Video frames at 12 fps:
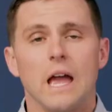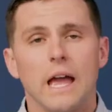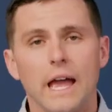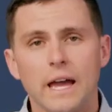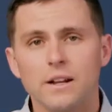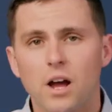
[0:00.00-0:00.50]

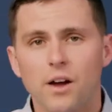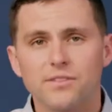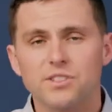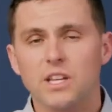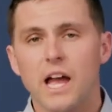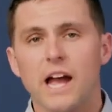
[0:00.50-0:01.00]
And
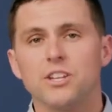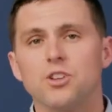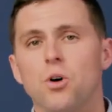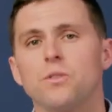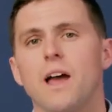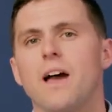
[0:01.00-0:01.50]
obviously I
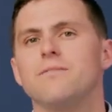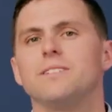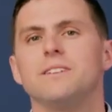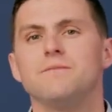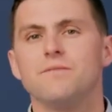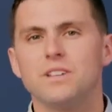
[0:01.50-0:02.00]
don't have
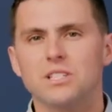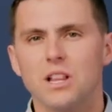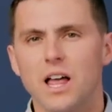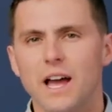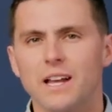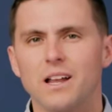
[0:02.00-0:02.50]
an
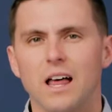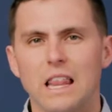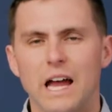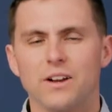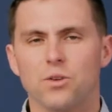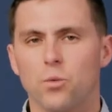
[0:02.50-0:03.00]
Invisalign
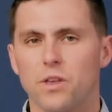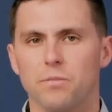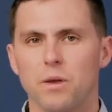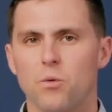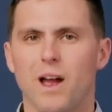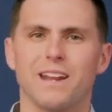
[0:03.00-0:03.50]
aligner with
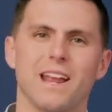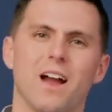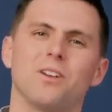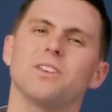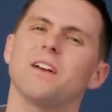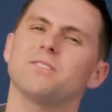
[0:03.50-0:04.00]
me right
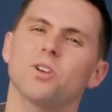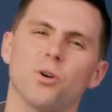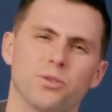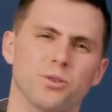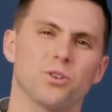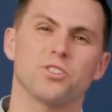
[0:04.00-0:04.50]
now. You have to go
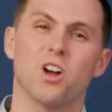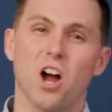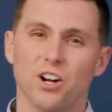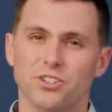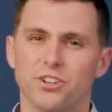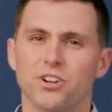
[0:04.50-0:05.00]
through your
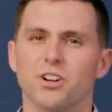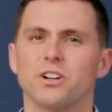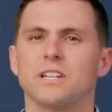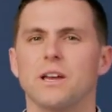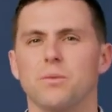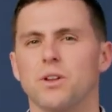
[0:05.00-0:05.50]
doctor
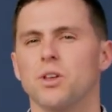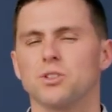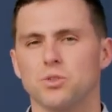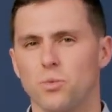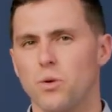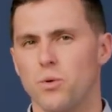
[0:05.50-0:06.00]
to get one of
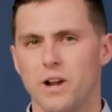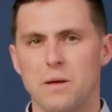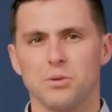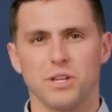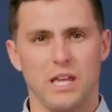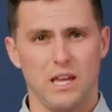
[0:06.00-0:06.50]
those, so we weren't
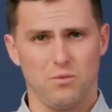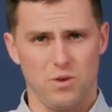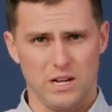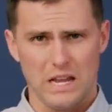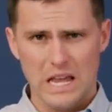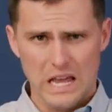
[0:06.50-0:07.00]
able to get
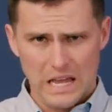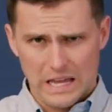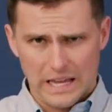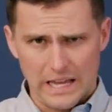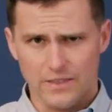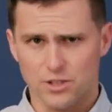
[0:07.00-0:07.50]
one
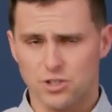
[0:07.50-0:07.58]
in the